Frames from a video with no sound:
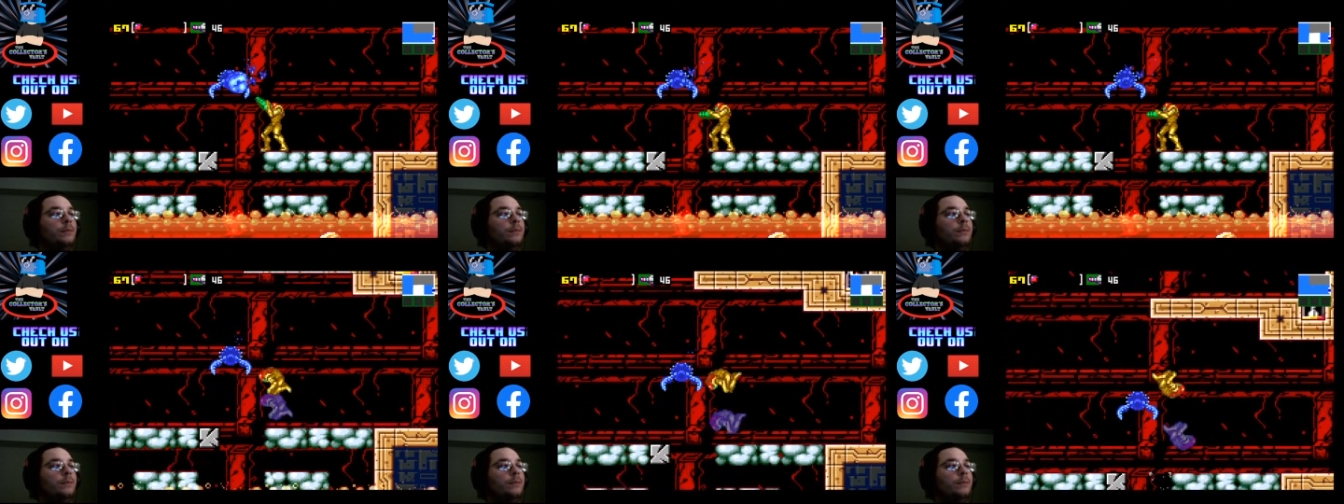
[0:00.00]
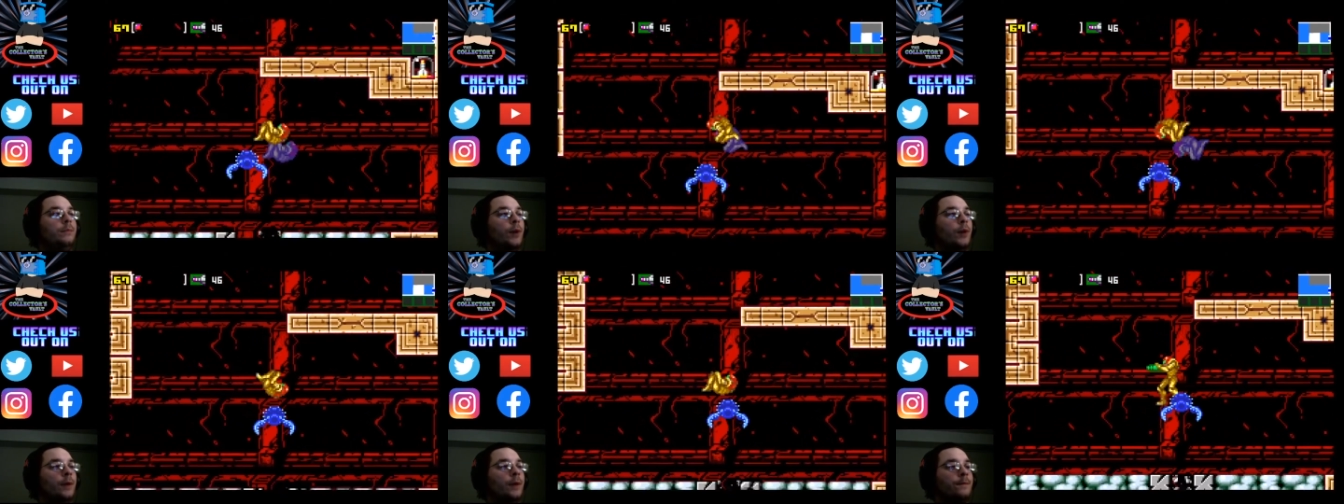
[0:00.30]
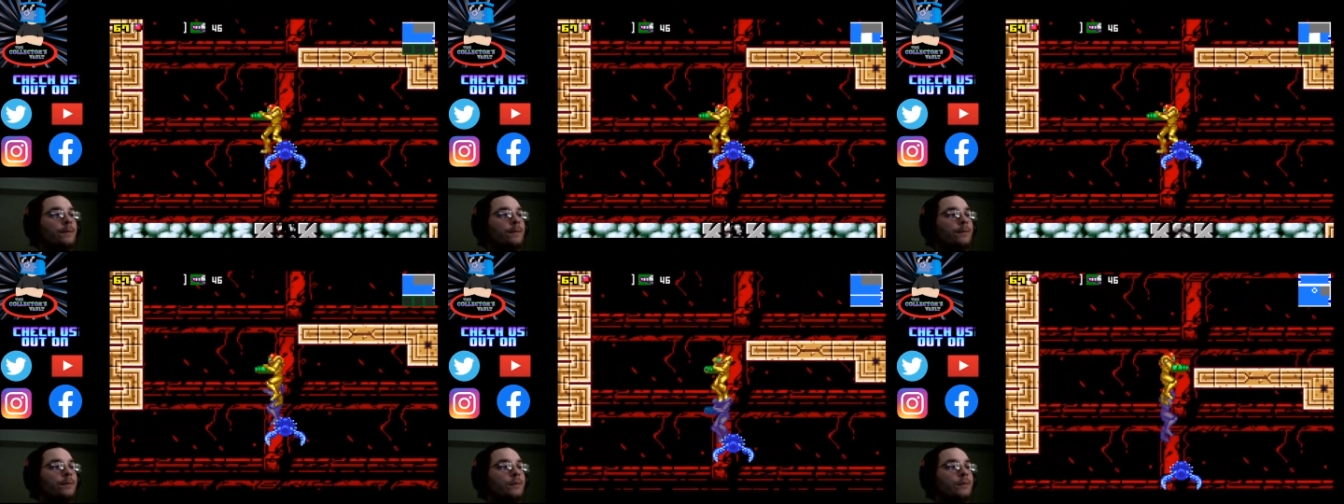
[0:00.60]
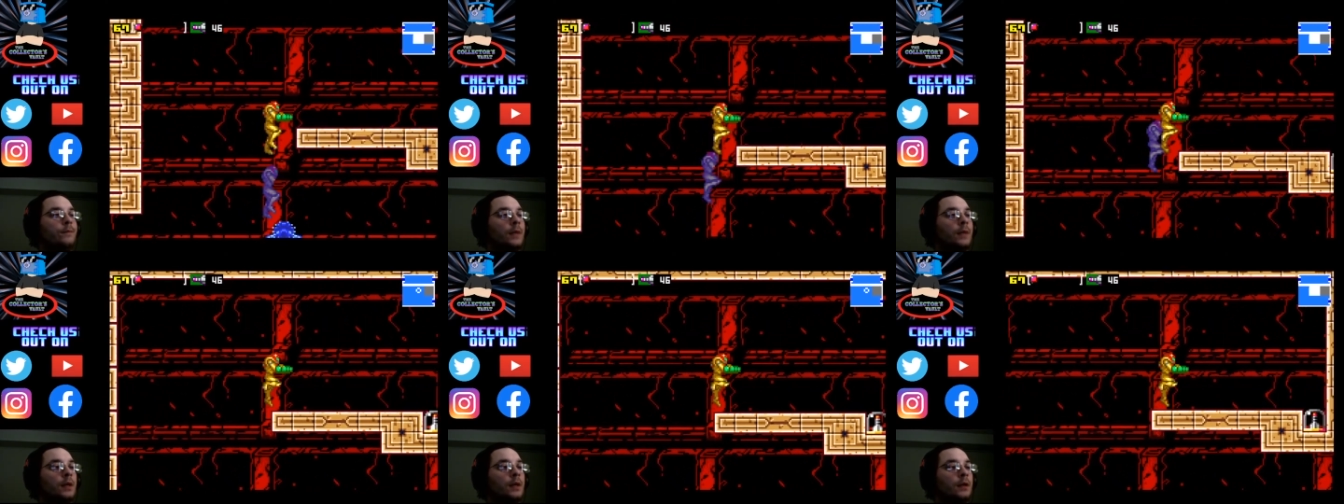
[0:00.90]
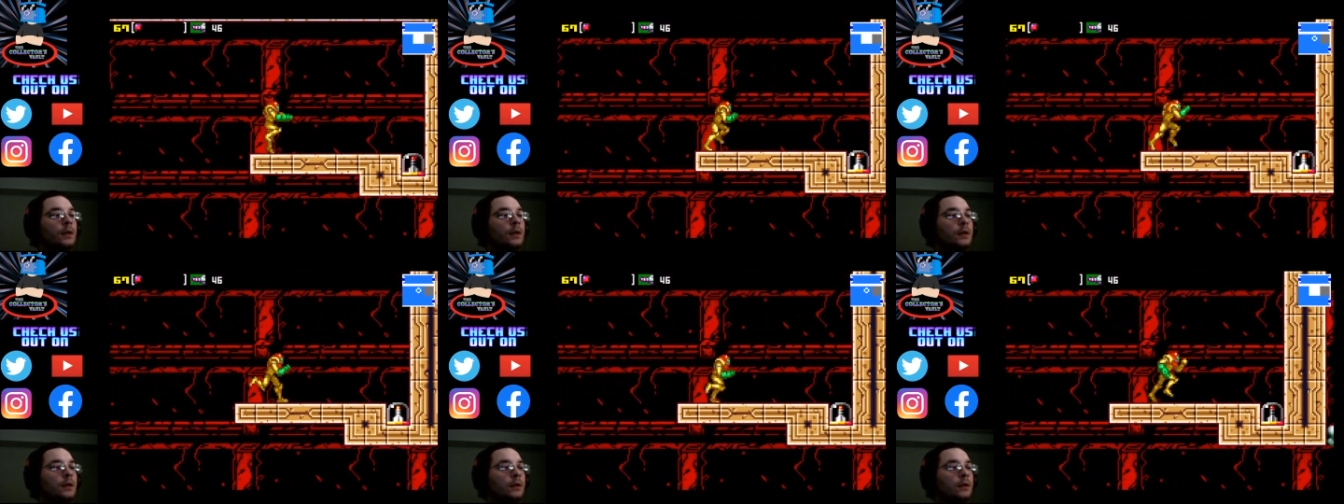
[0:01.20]
But
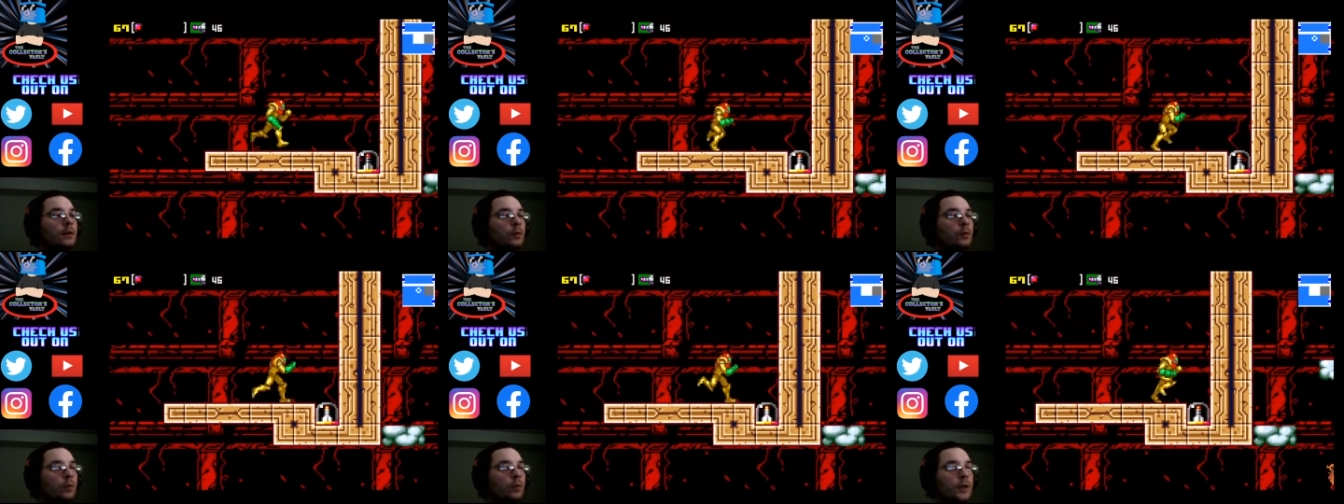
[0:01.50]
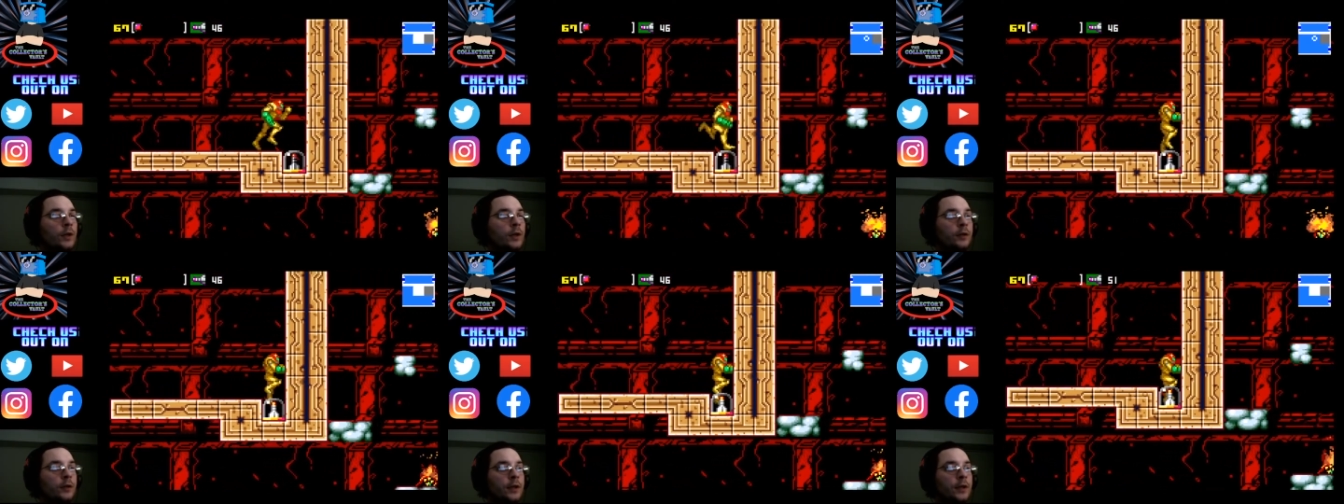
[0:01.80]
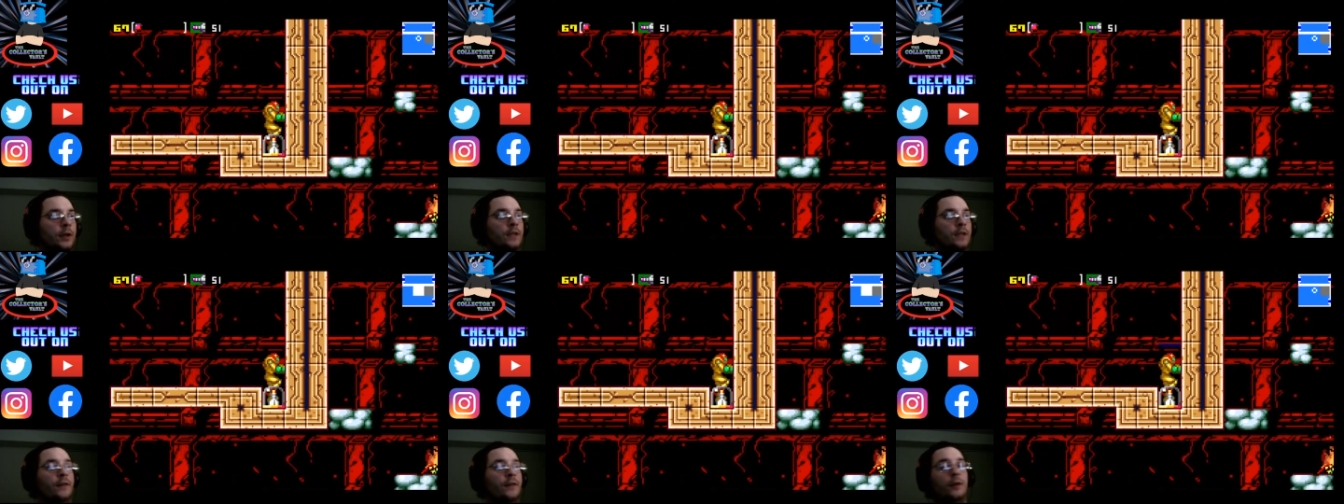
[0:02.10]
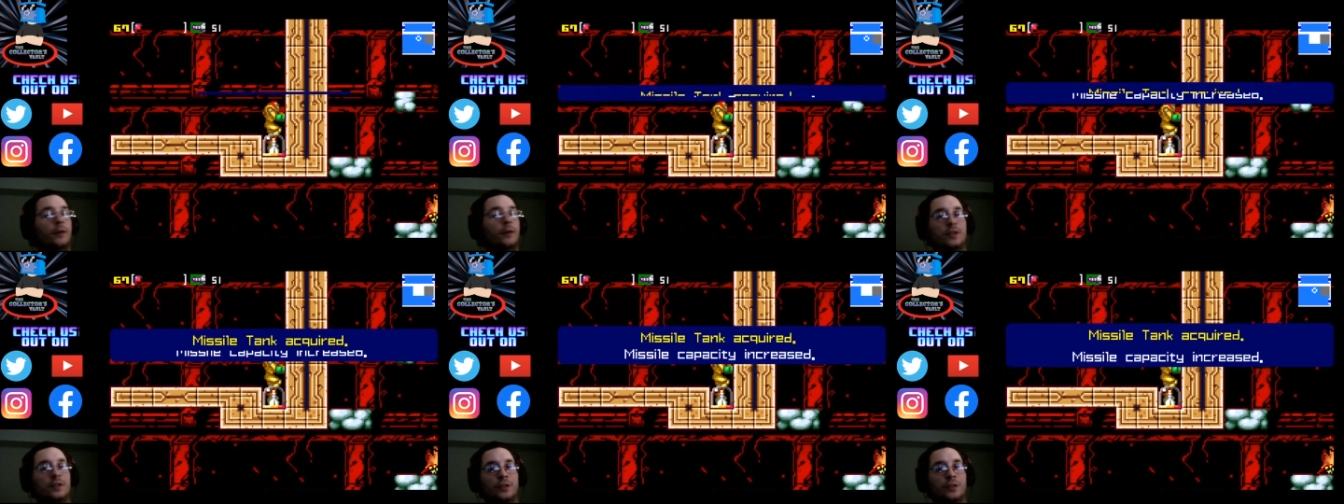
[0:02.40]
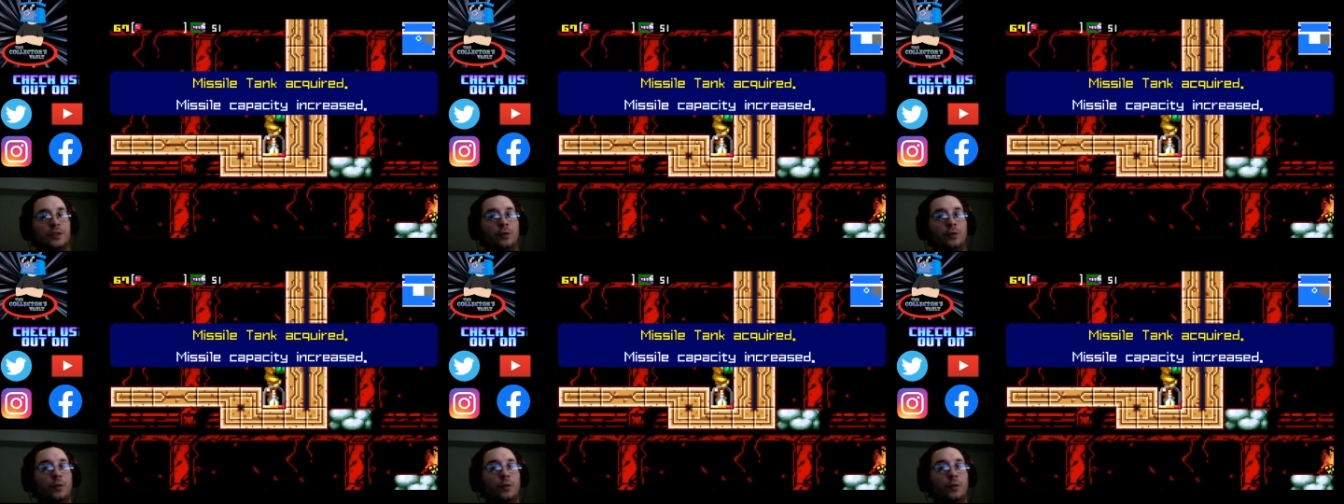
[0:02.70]
we are going to get the various suit,